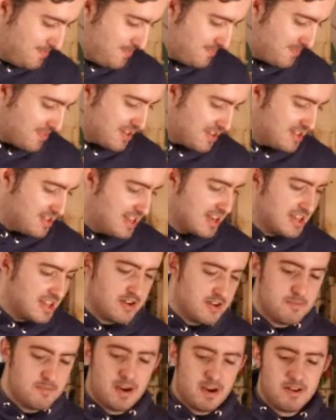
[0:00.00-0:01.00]
Like
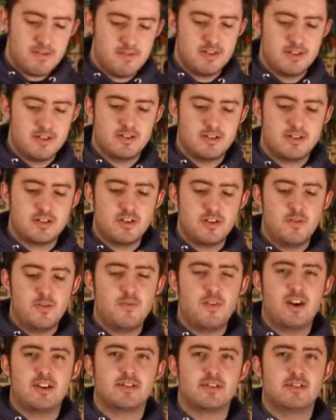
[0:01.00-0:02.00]
they're better in
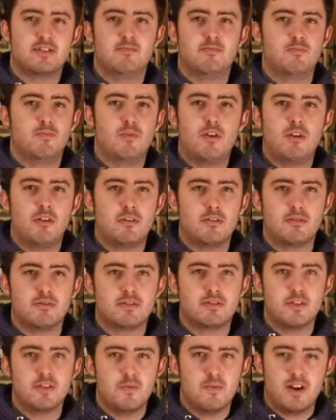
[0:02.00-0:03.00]
2001,
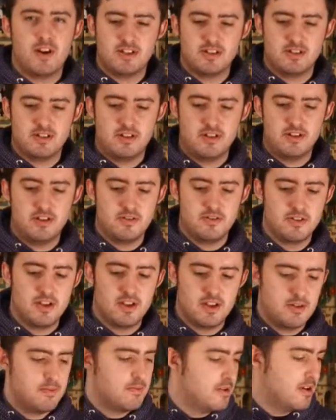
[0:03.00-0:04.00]
2002 than they
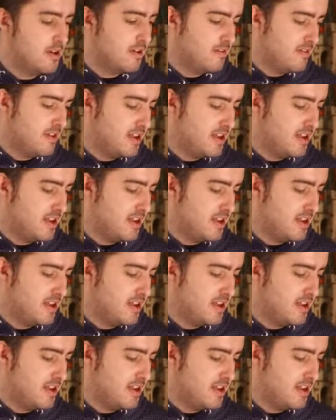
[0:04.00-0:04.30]
were in